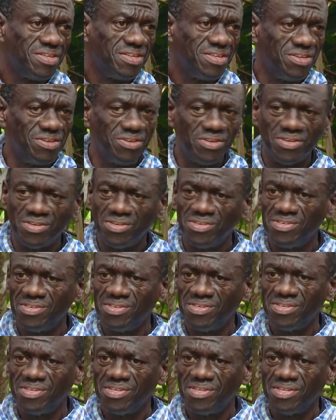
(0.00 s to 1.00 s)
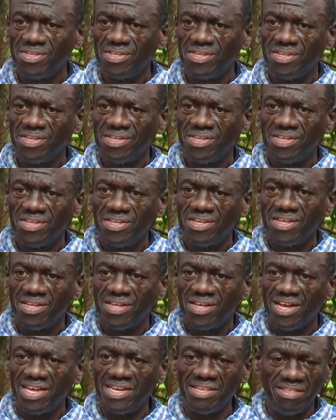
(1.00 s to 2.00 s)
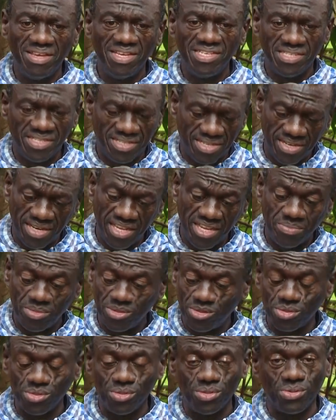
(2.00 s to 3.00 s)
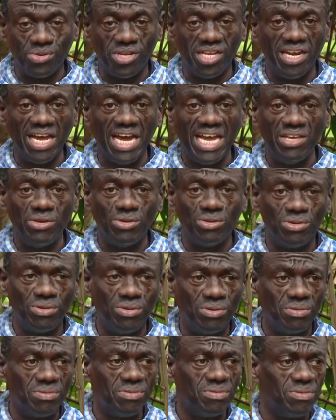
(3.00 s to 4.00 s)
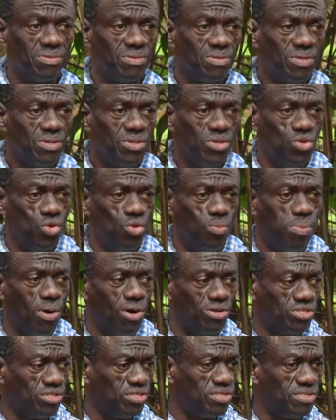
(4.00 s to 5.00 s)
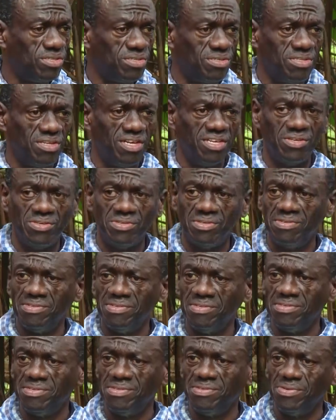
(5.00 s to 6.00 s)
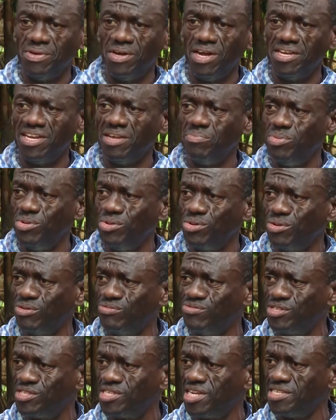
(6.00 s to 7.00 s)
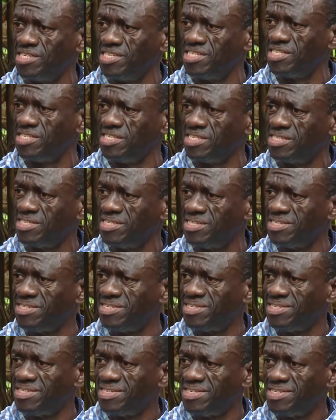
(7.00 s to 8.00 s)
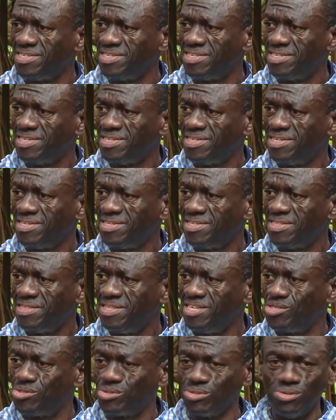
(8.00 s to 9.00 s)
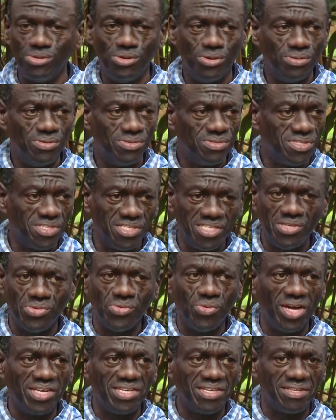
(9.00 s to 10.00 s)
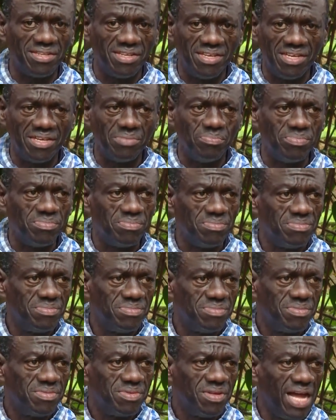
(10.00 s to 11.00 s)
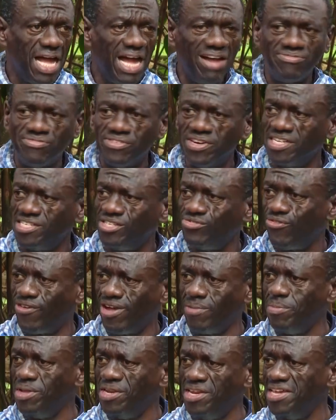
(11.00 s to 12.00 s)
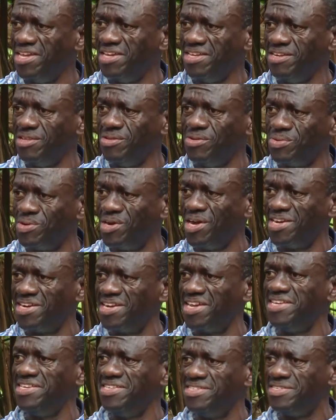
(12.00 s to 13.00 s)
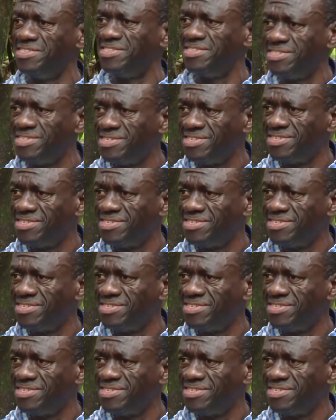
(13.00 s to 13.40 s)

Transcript: you know? And there is claim to rely on UBOS, the Uganda Bureau of Statistics. They should see what the average family in Uganda is.